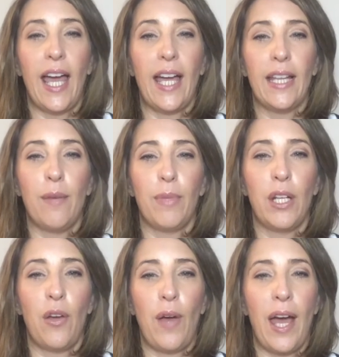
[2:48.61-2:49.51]
and let me
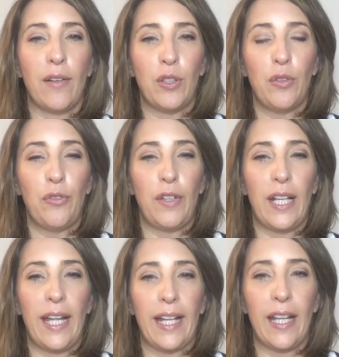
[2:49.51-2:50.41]
know how you're
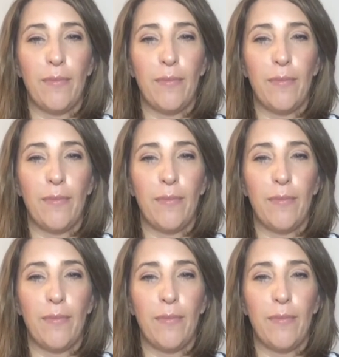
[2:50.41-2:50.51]
feeling.